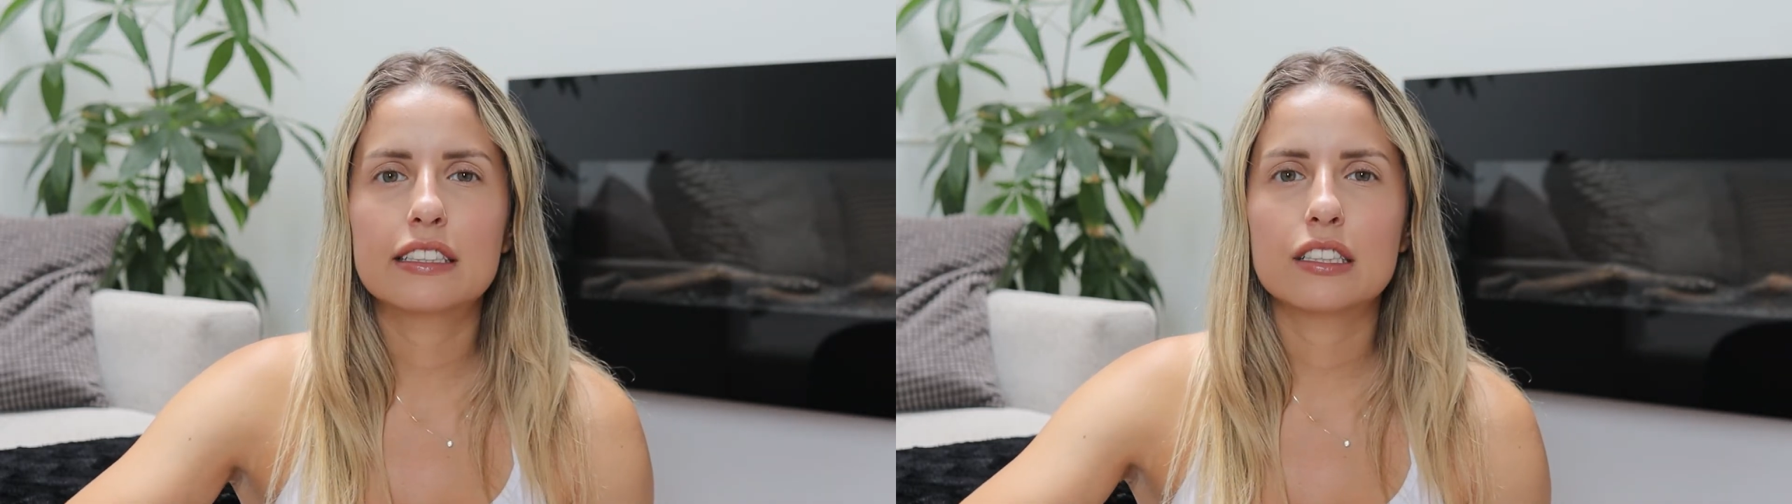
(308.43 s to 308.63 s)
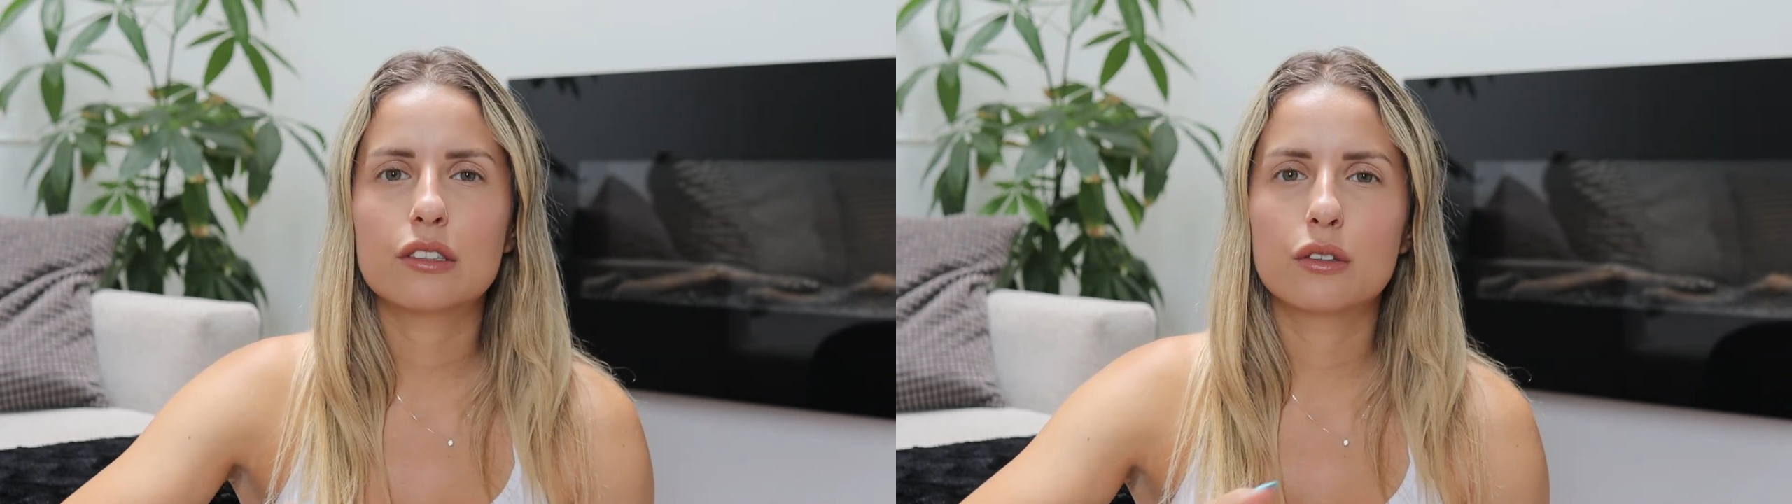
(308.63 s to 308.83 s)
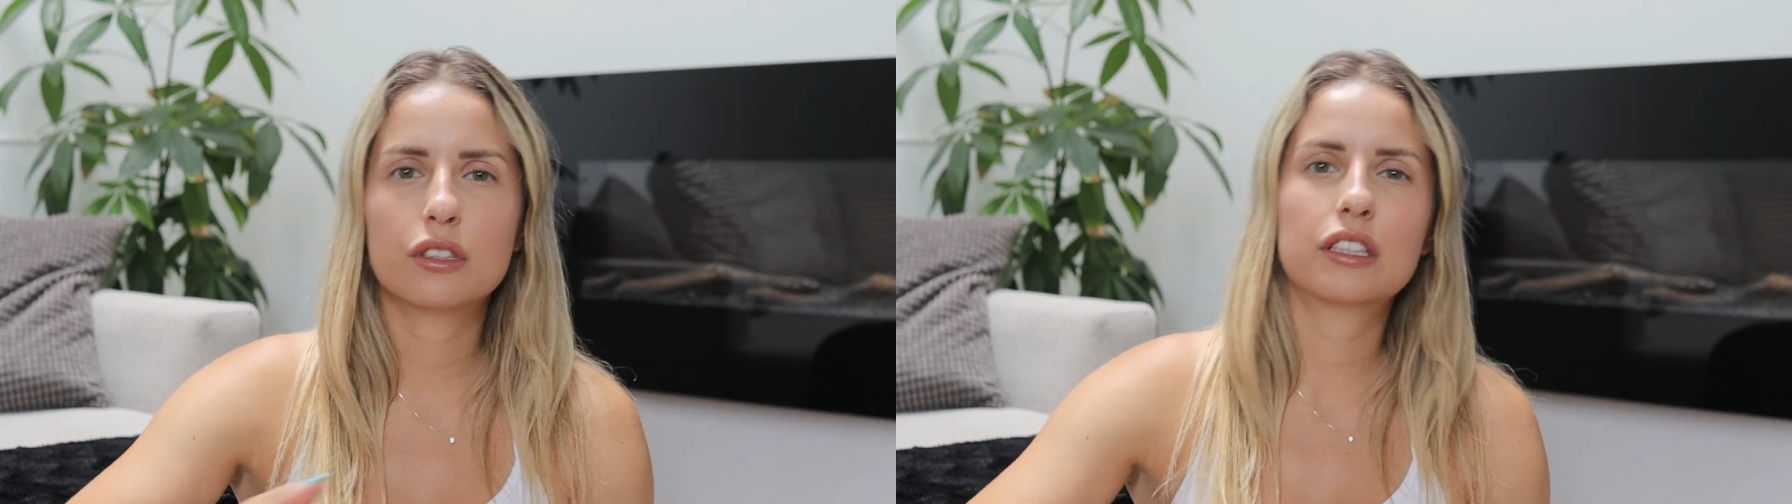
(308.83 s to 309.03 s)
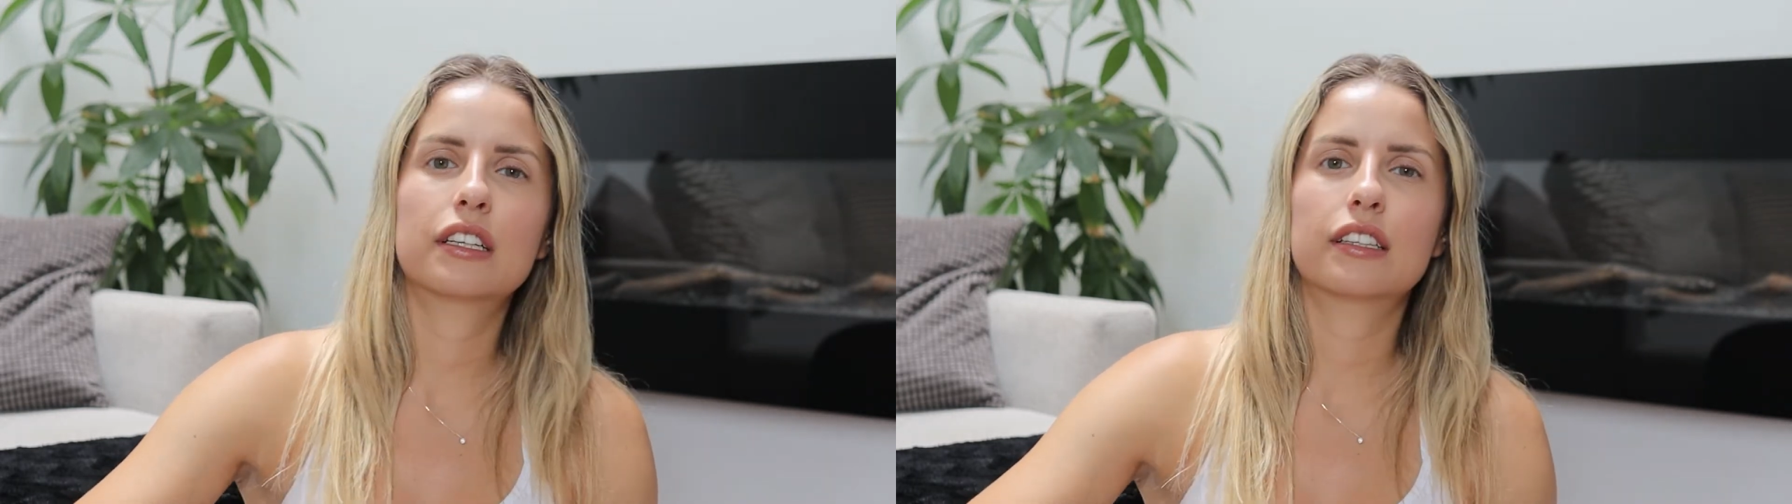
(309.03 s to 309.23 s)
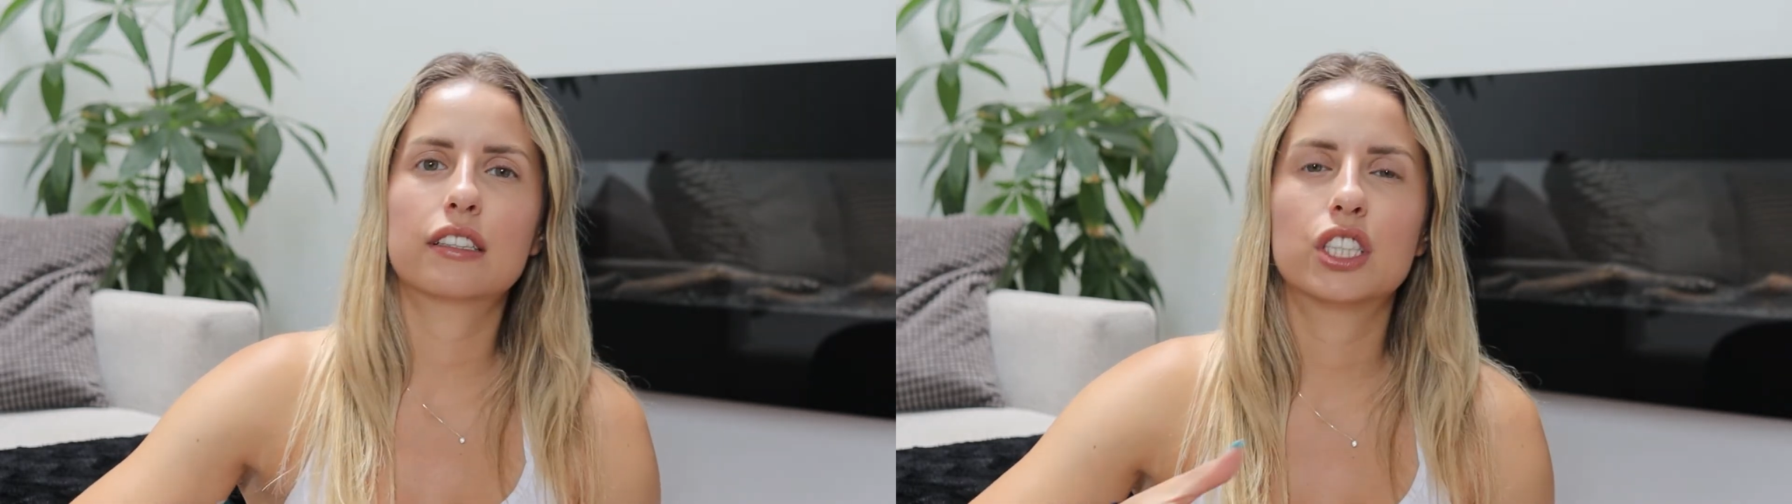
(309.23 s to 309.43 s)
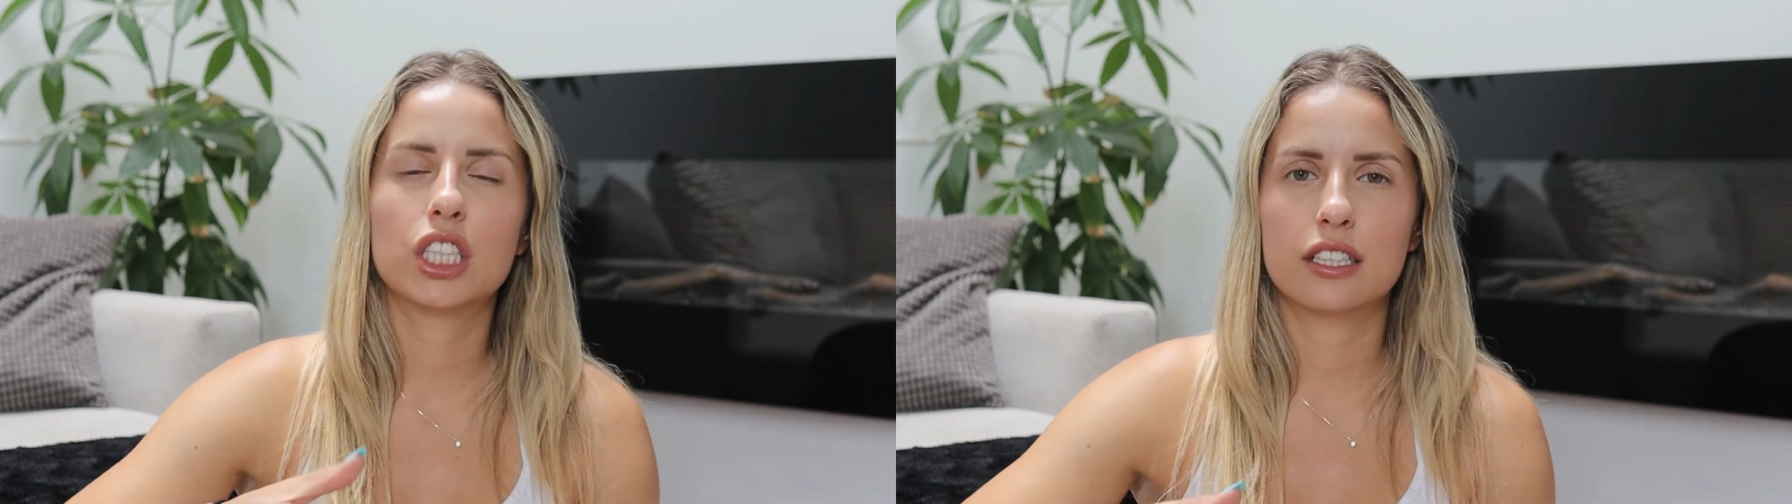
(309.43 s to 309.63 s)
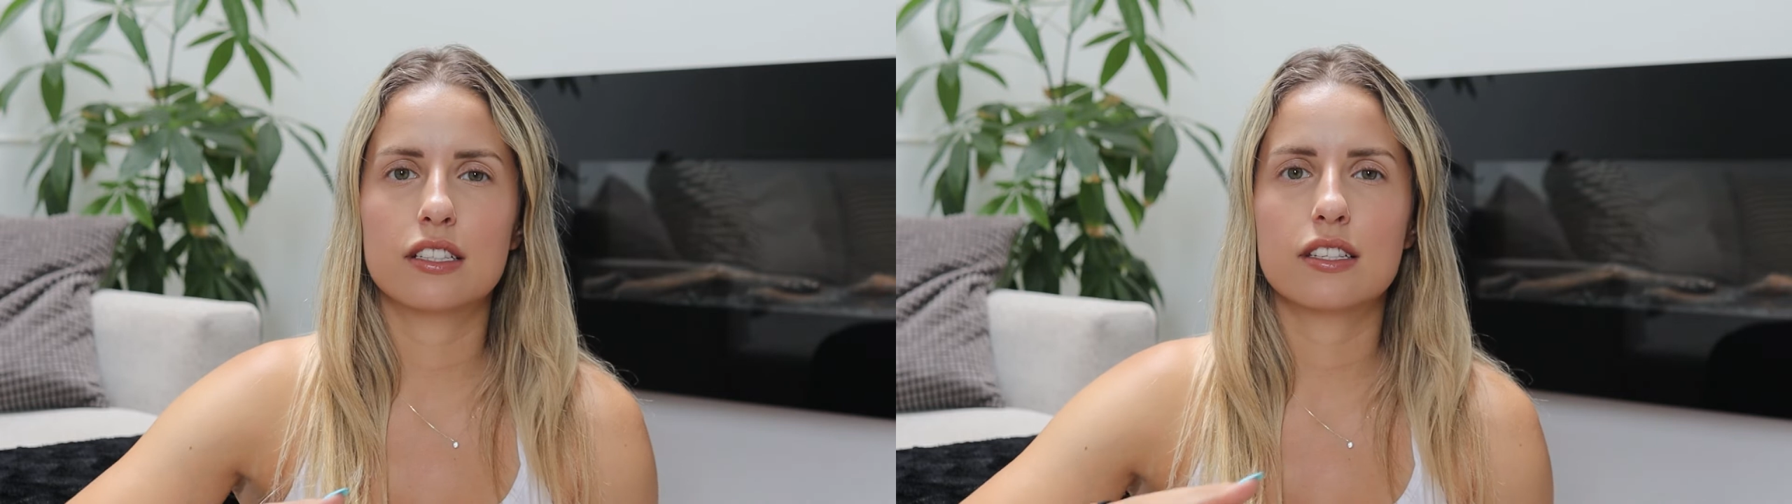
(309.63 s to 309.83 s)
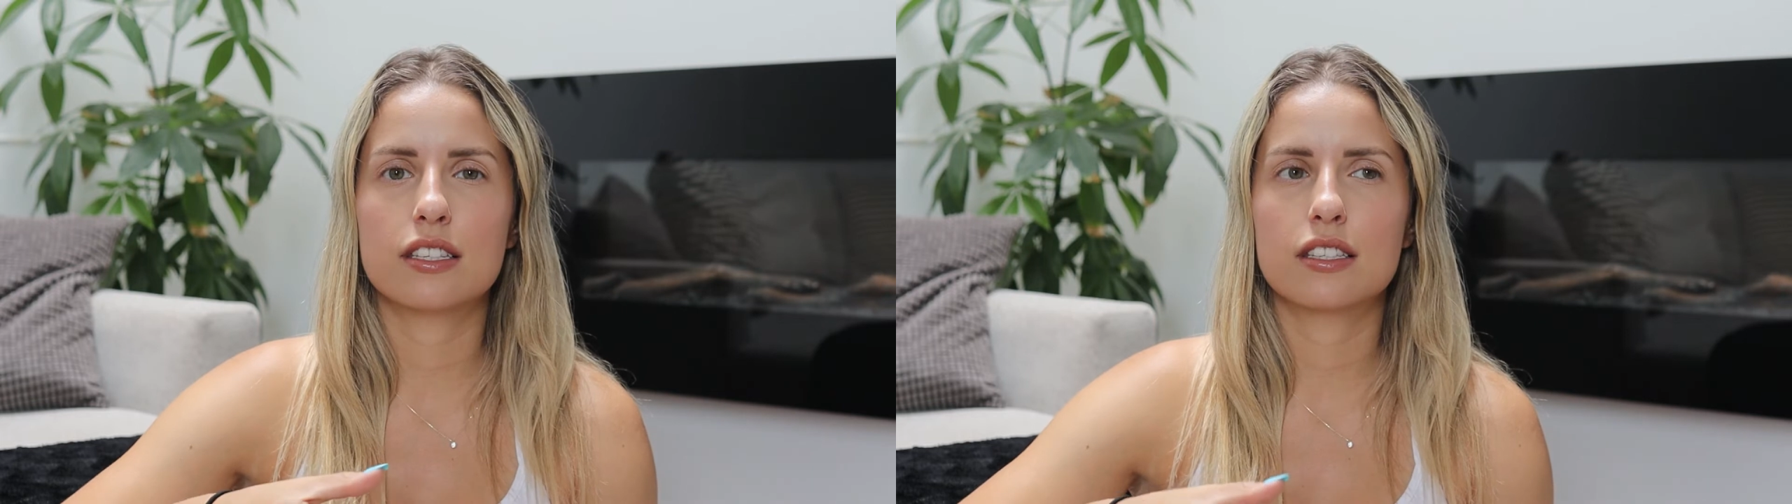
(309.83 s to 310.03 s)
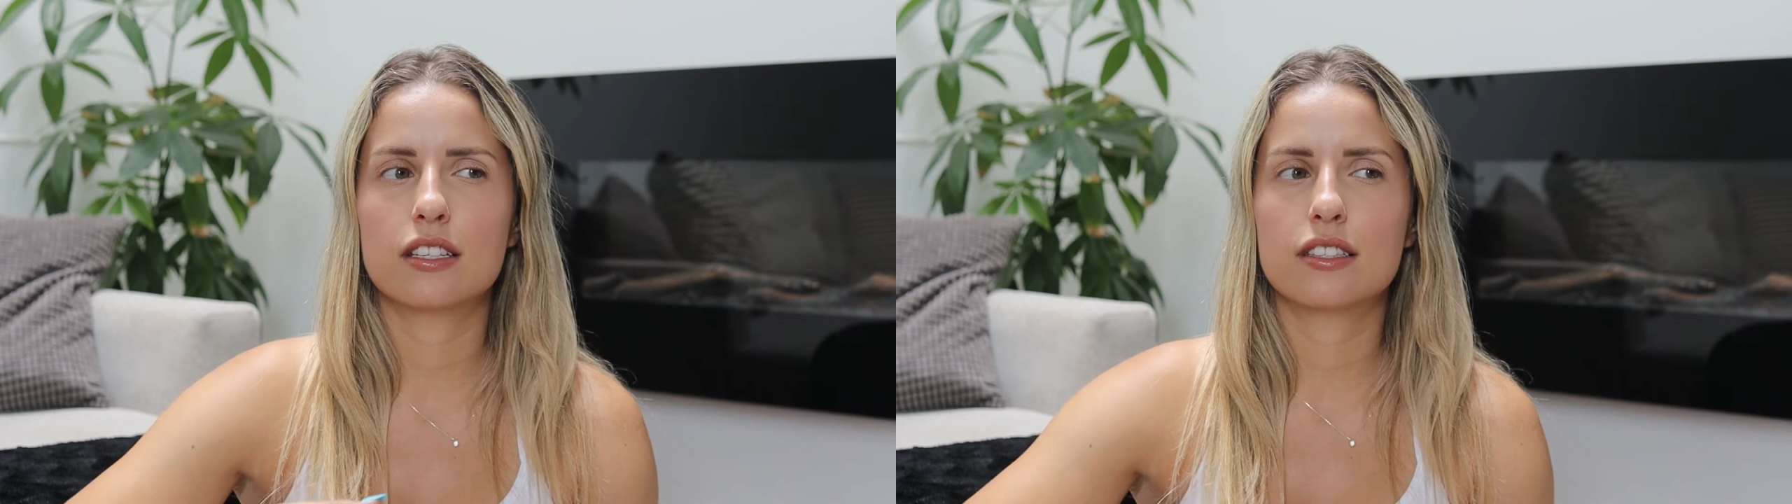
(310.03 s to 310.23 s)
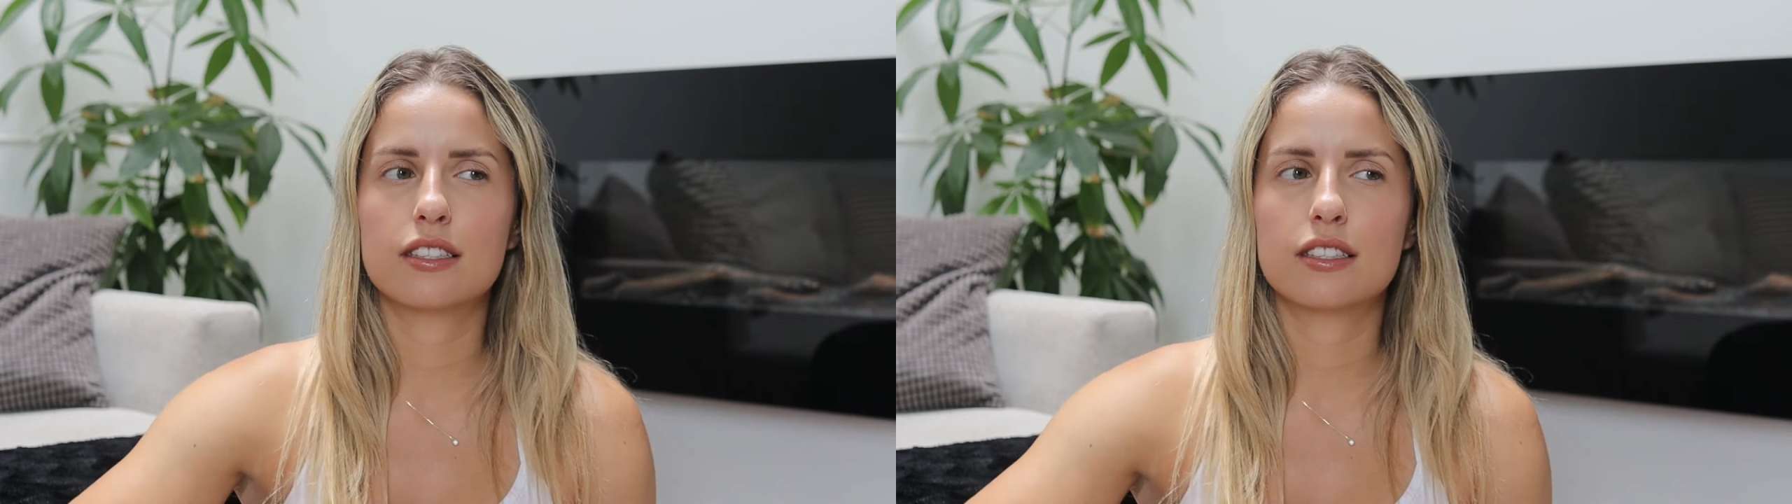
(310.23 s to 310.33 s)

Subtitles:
The only thing that changes is that